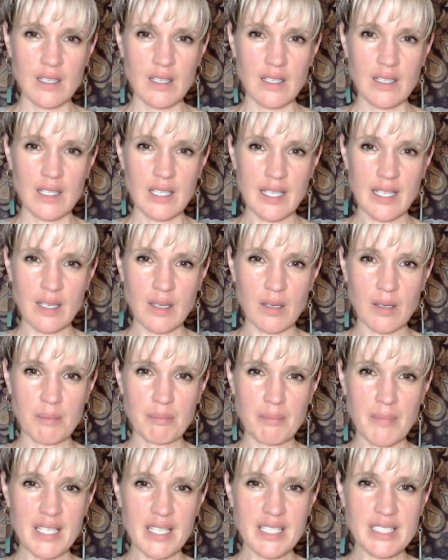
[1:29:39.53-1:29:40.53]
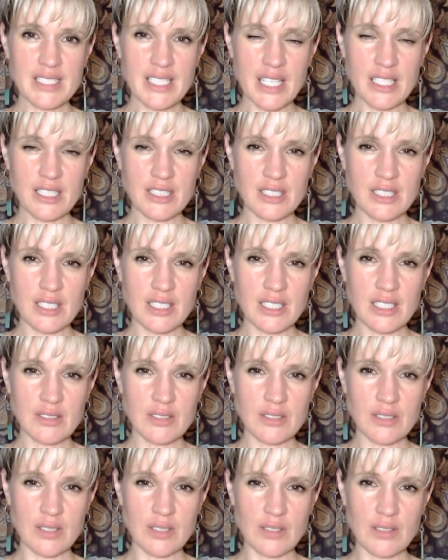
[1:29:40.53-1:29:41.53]
like a meditation
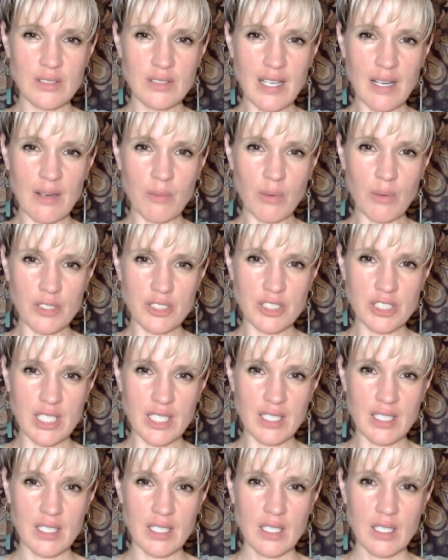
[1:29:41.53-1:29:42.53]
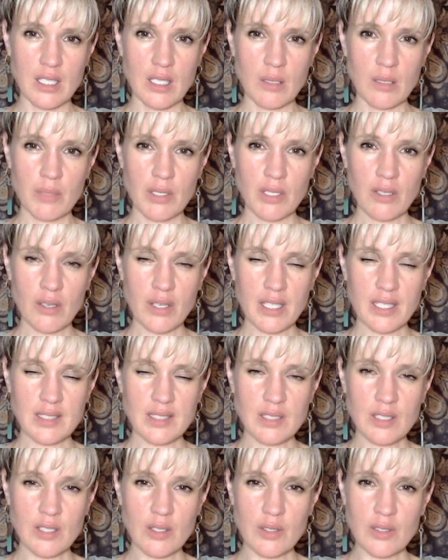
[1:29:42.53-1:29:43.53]
into that watching, but not
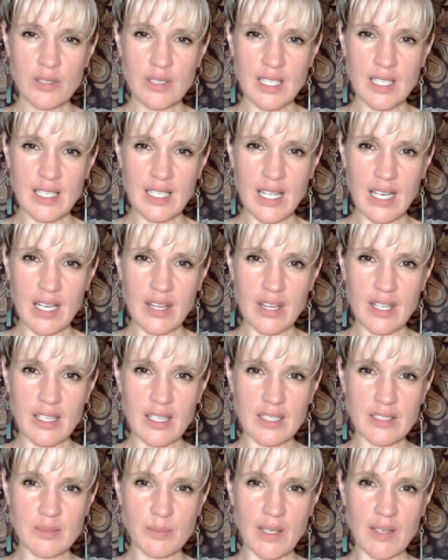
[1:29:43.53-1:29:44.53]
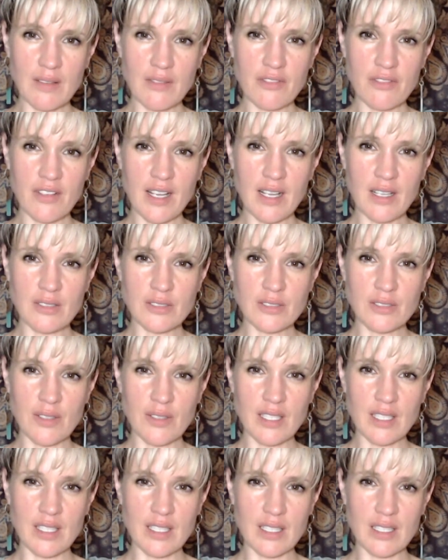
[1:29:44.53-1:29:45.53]
excluding anything that's being felt or
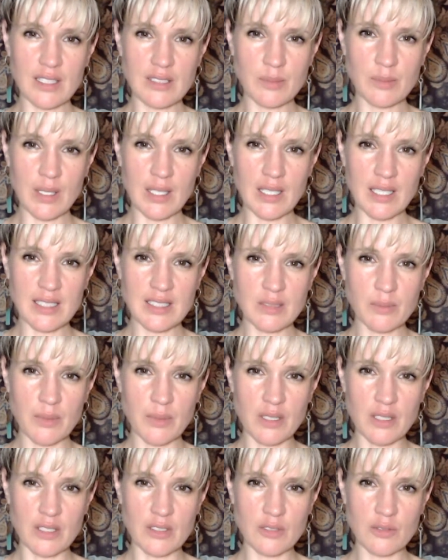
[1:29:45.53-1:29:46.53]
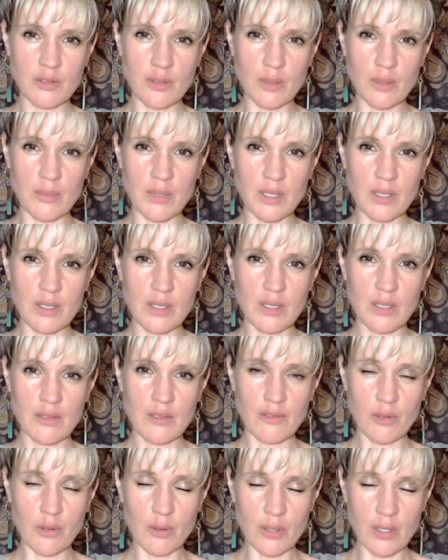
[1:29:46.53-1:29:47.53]
anything that's being experienced
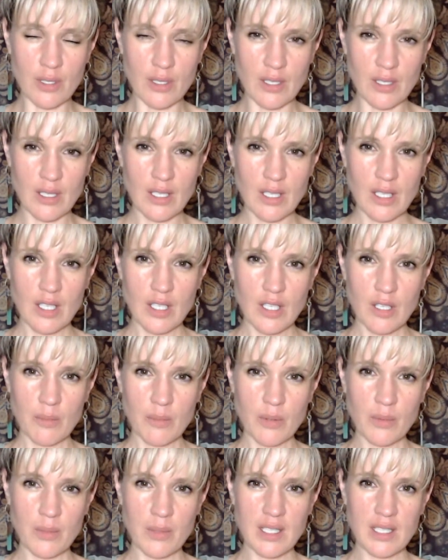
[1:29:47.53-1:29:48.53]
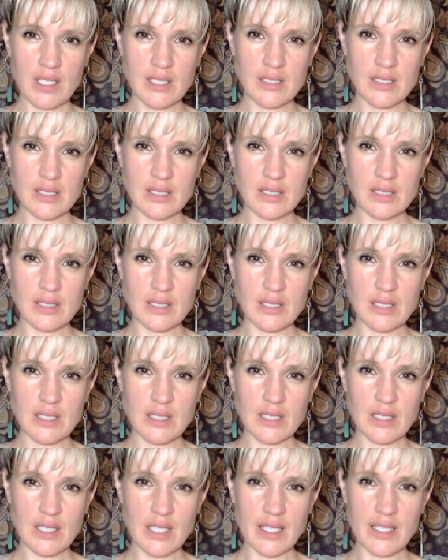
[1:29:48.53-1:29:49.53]
for you. But we can just
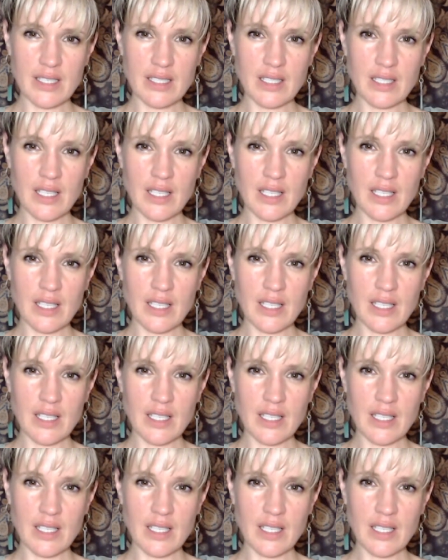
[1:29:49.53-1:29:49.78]
like